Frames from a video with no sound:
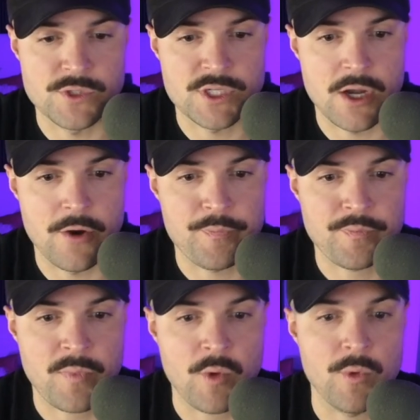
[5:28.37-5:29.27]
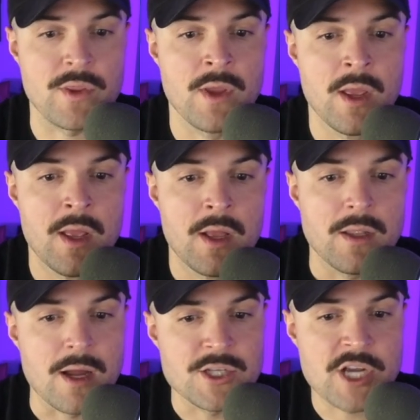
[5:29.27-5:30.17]
So with
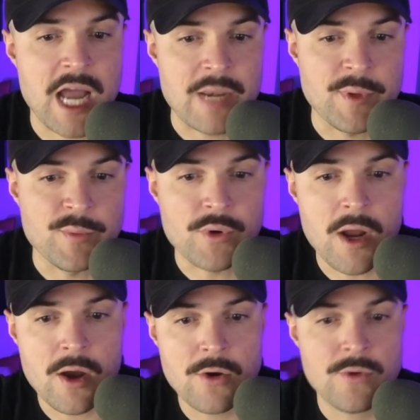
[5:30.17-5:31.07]
Launch Academy Pro,